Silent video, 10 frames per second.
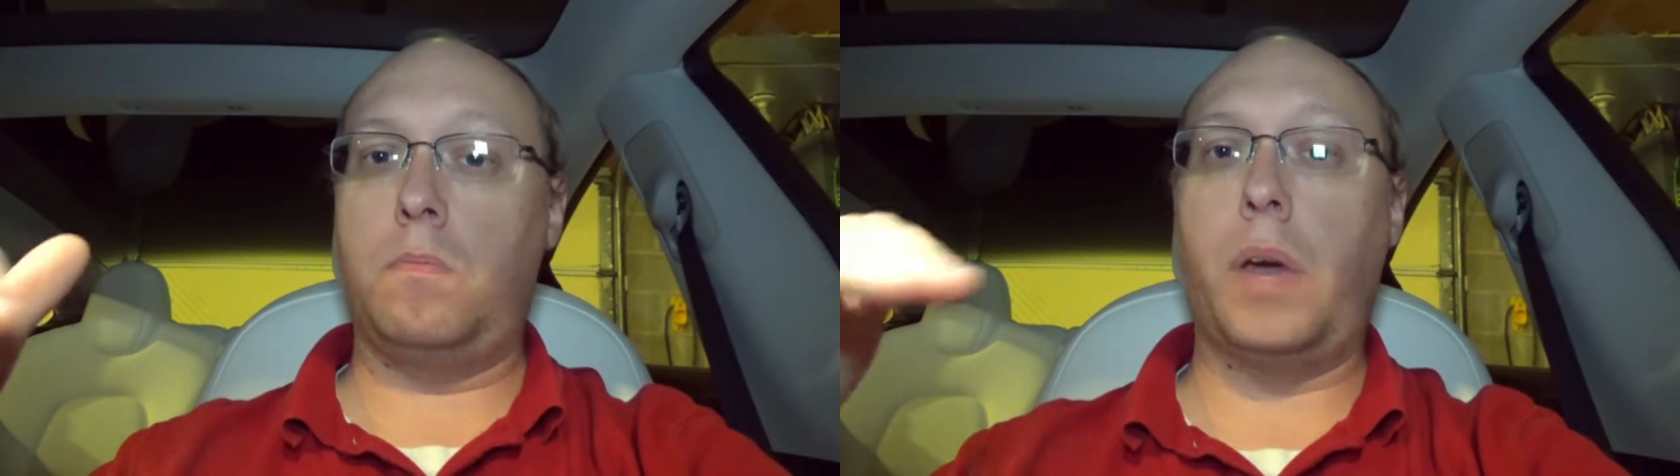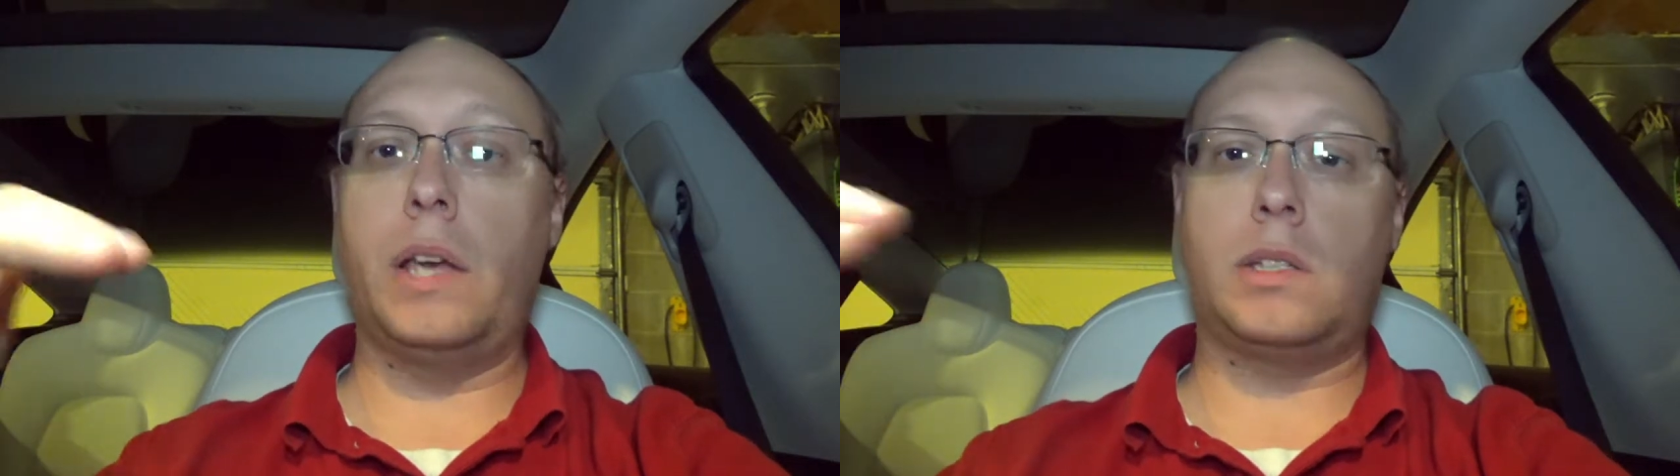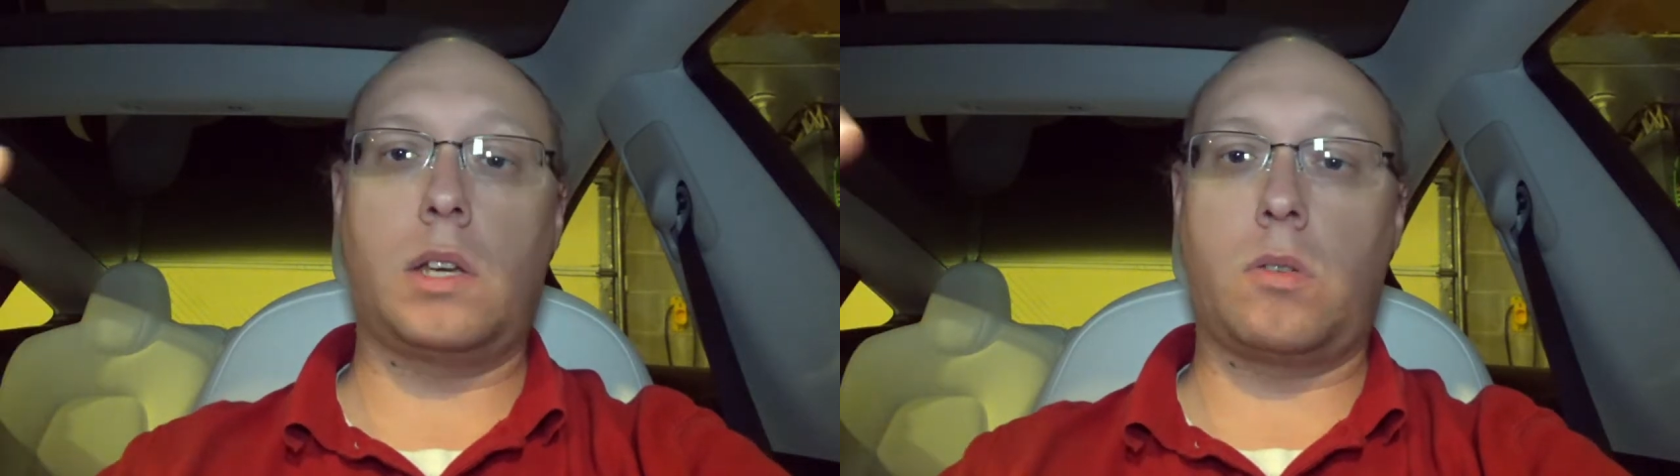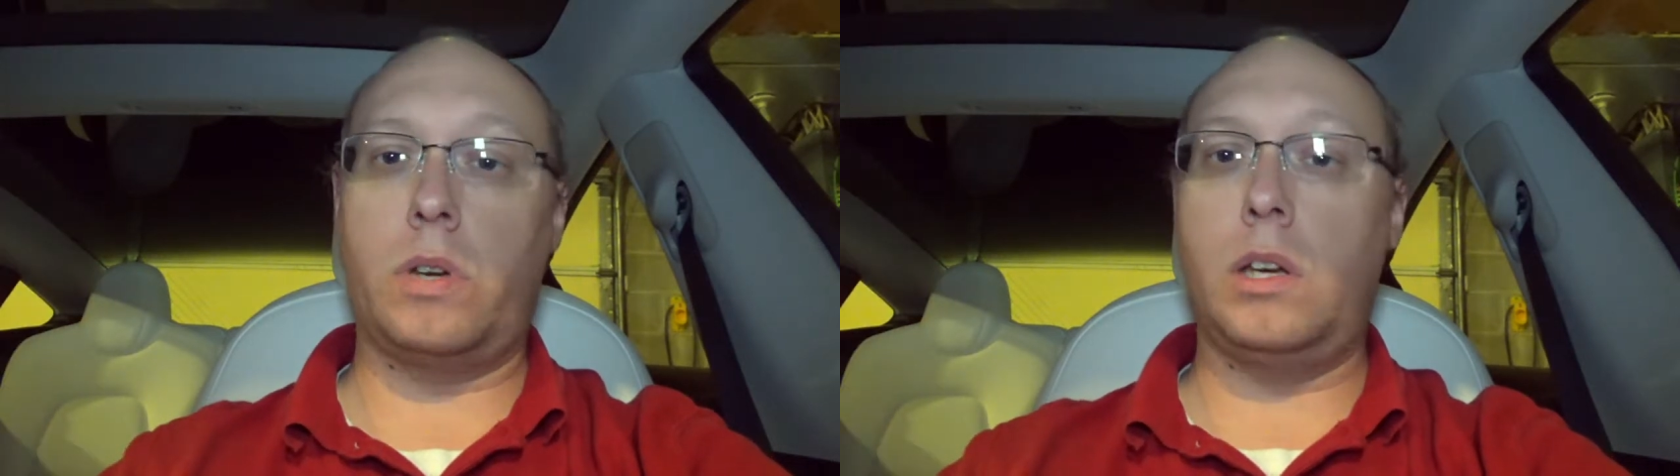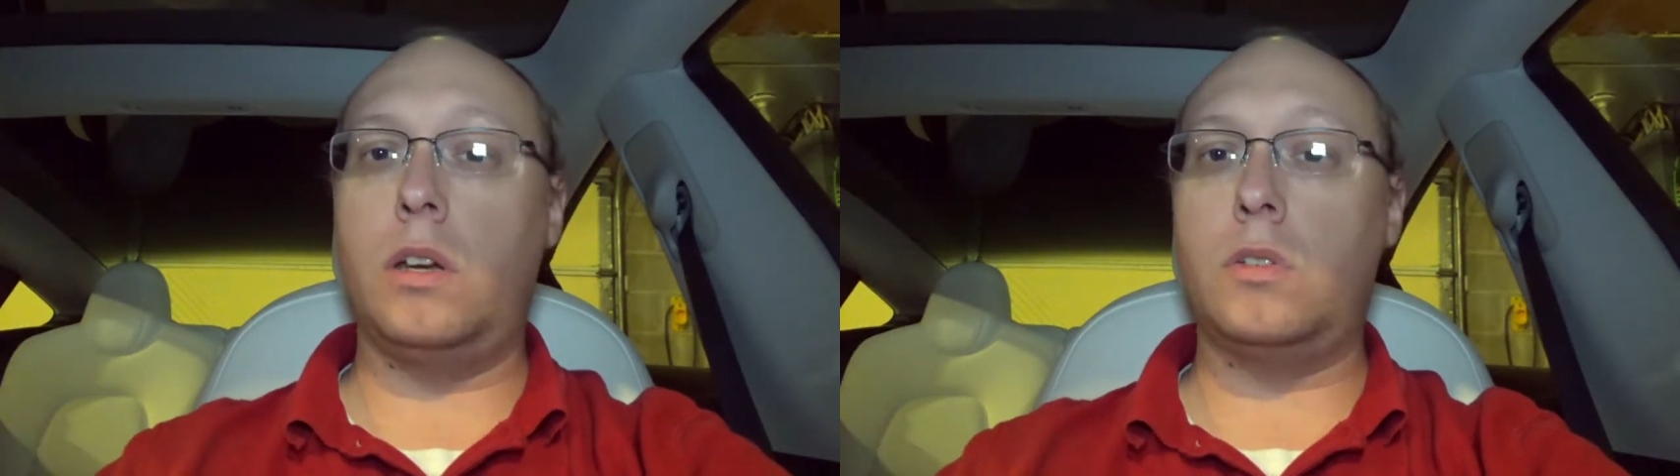
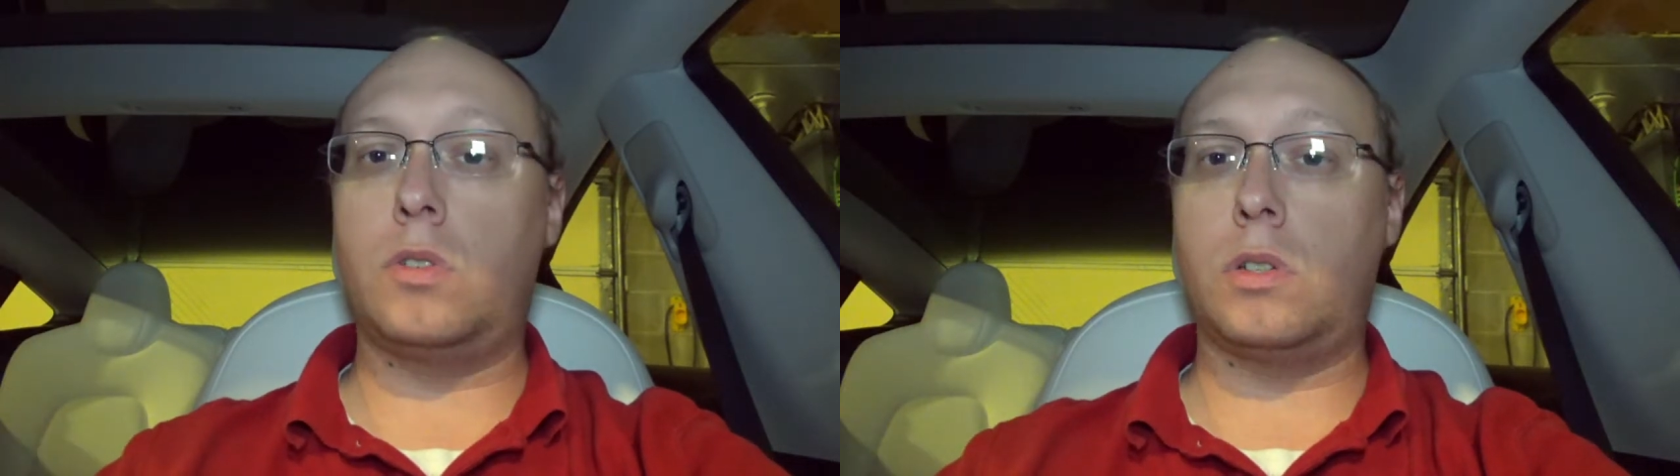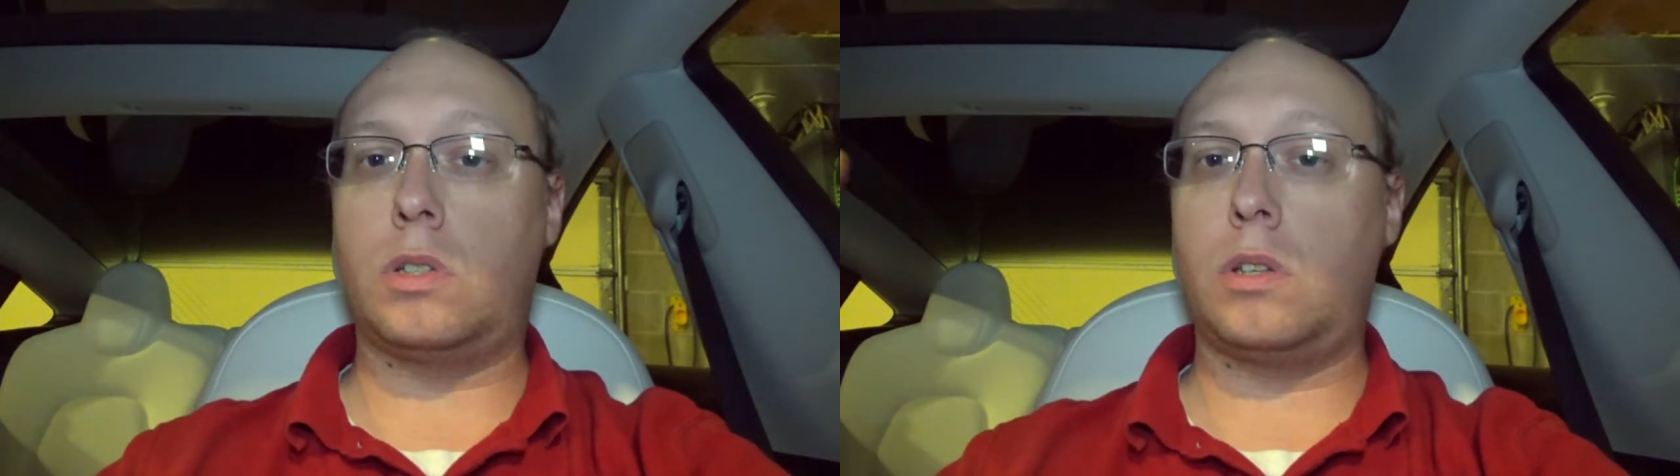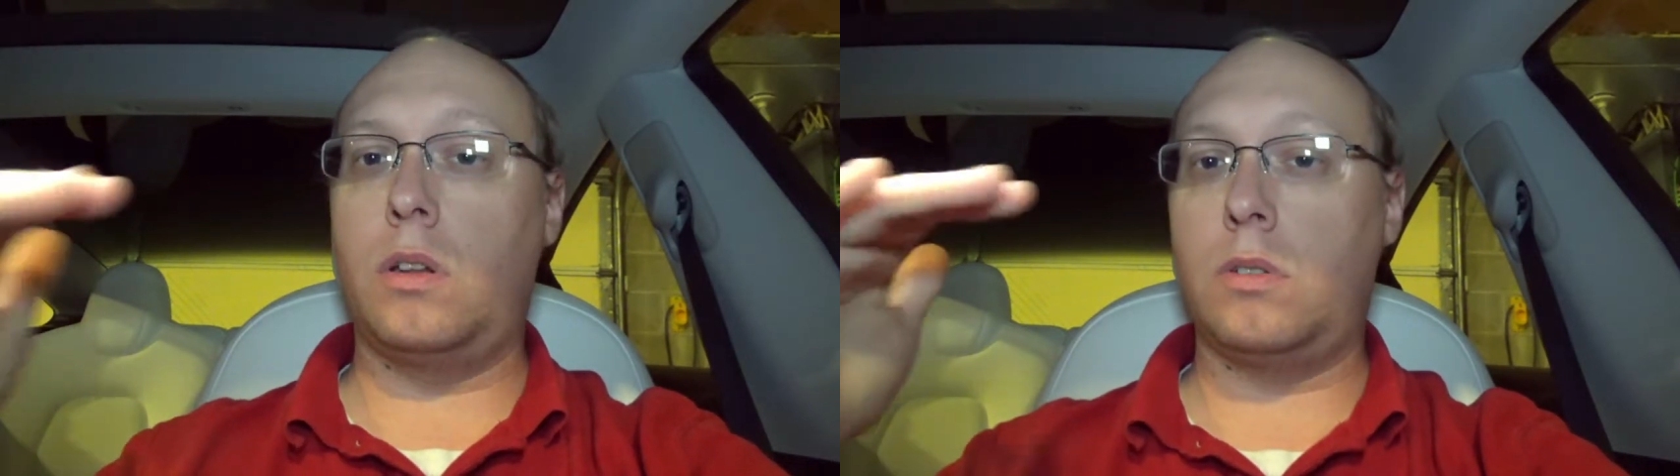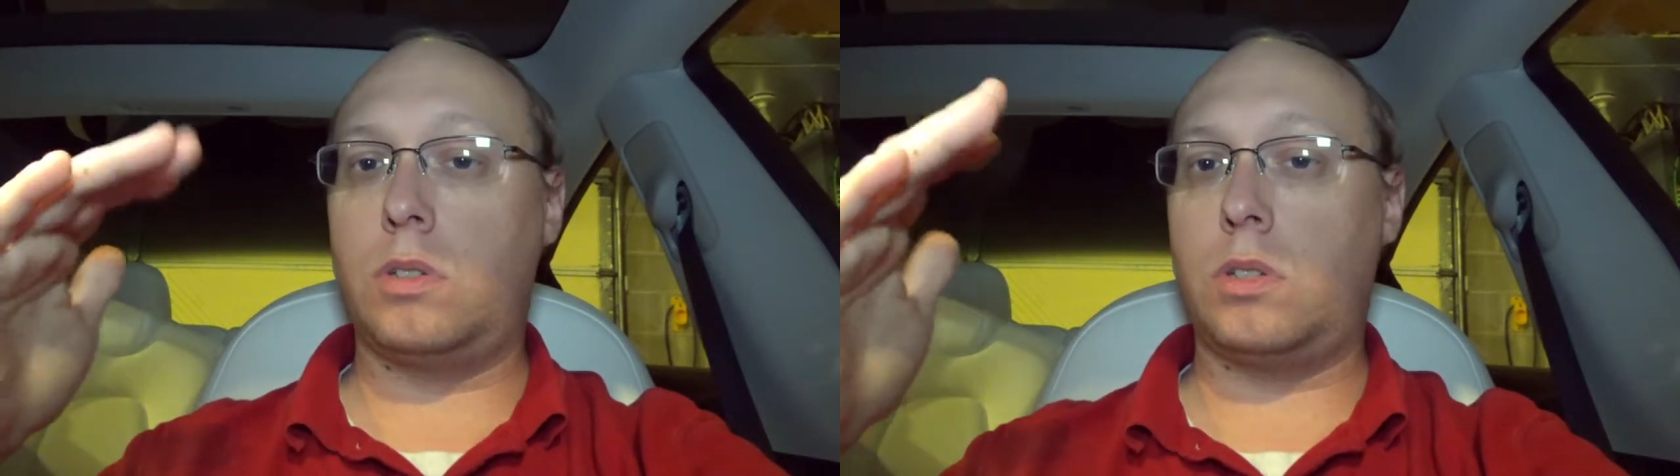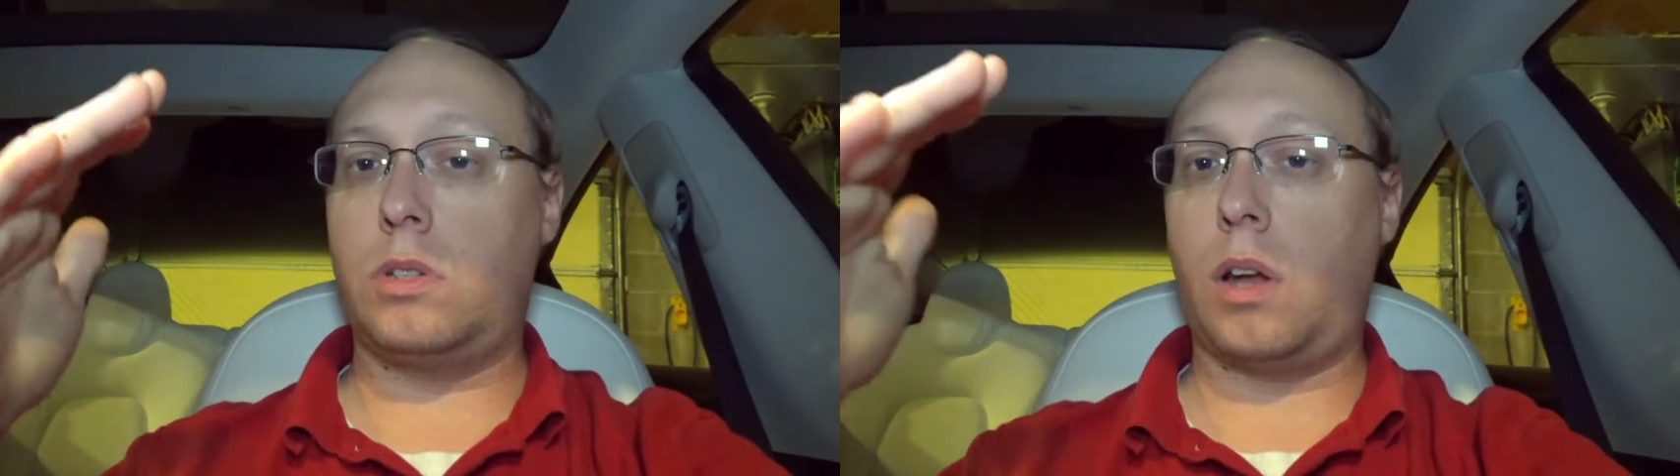basically you just
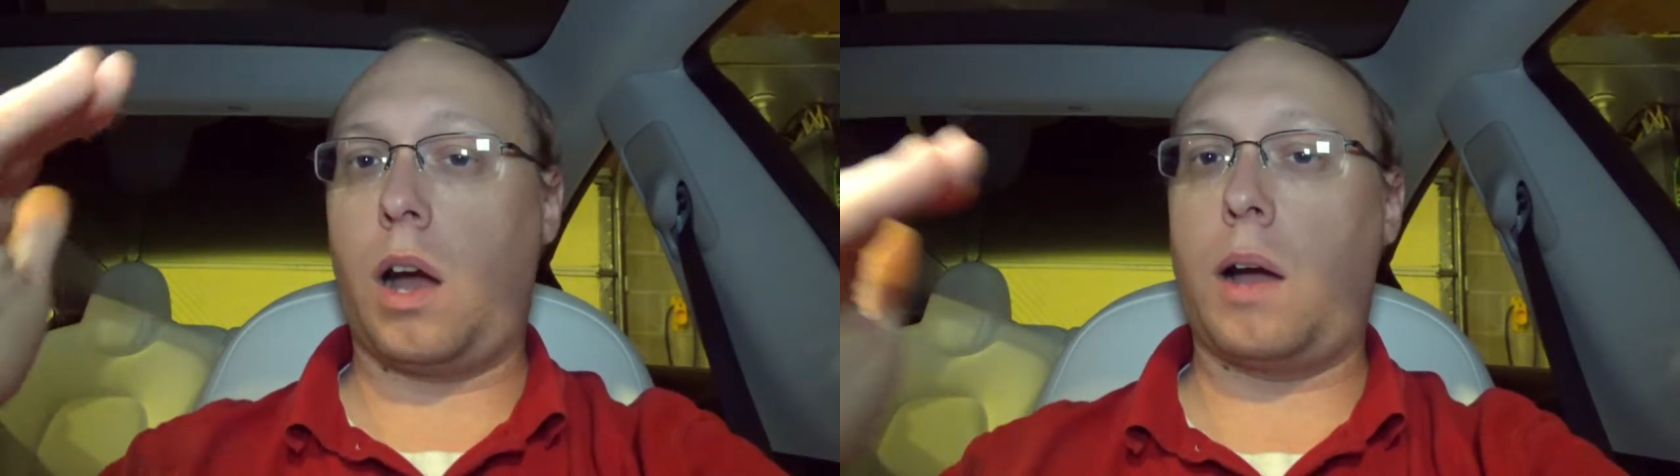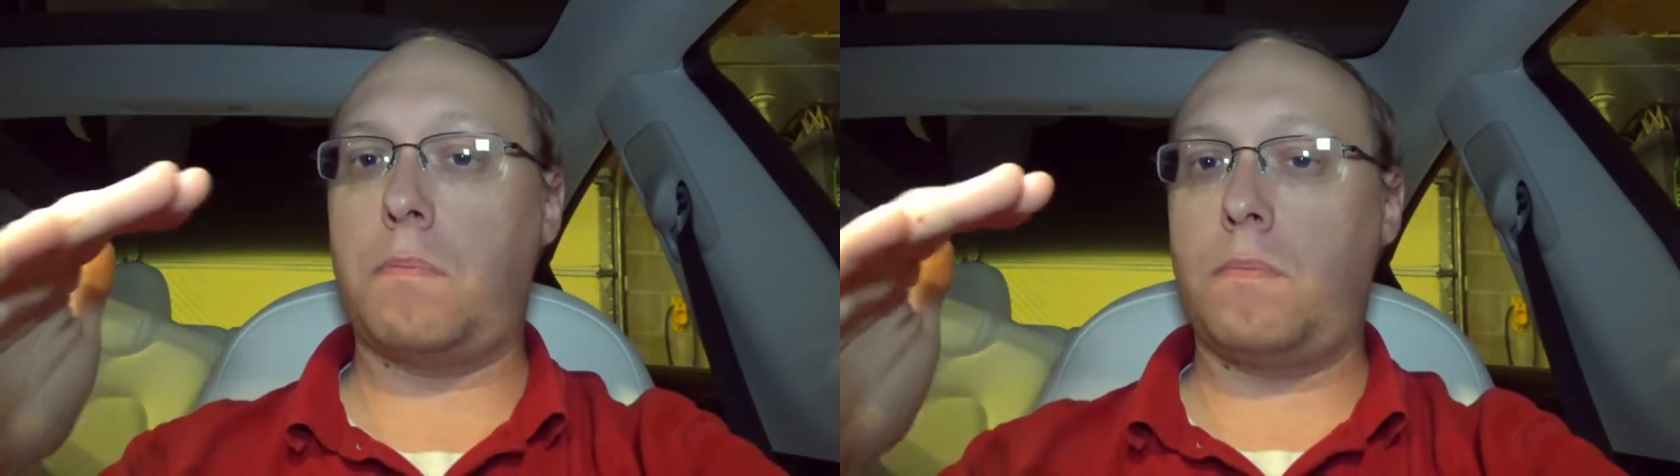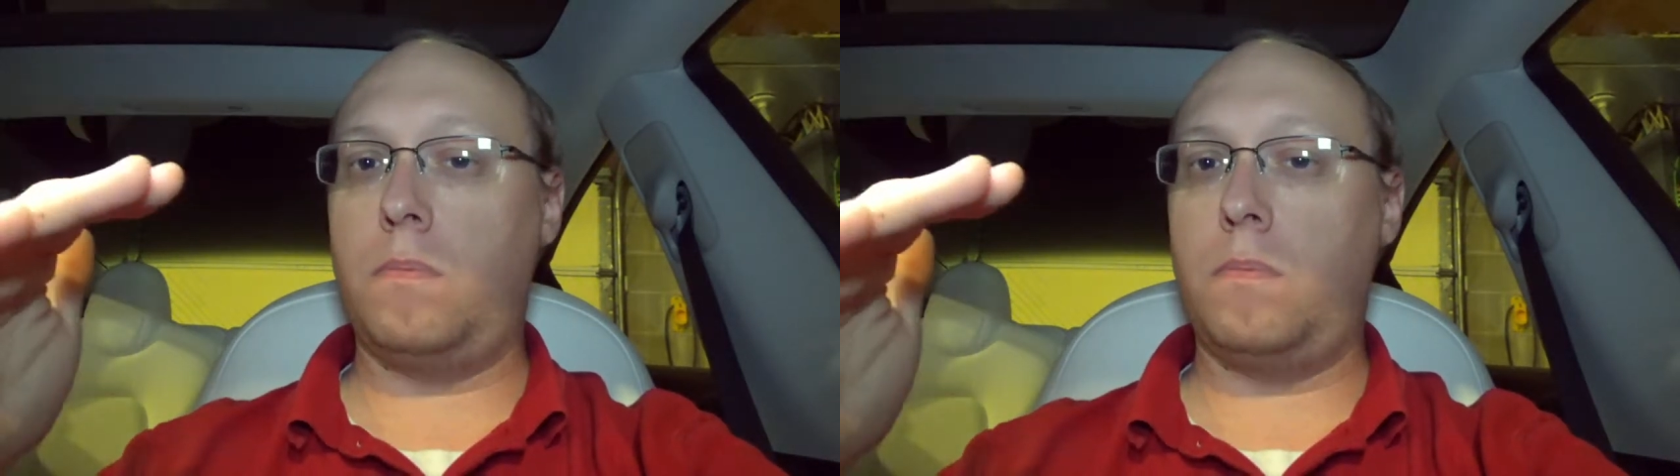stop